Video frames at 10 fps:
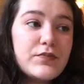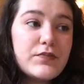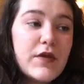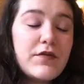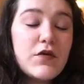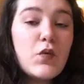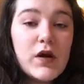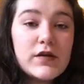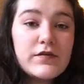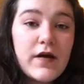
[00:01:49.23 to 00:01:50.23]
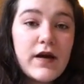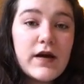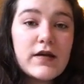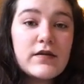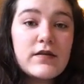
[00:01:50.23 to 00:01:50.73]
if you want to
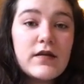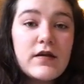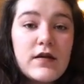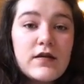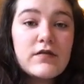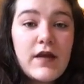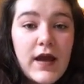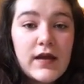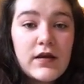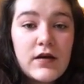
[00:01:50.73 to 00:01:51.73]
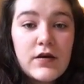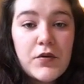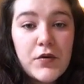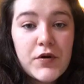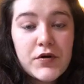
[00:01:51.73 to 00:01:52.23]
find data
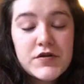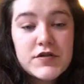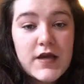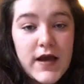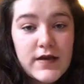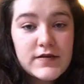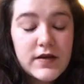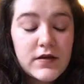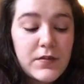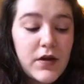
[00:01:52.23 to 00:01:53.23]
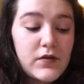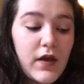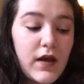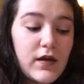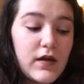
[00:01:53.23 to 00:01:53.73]
or you're just asking about
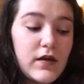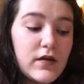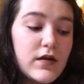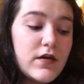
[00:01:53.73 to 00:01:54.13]
data.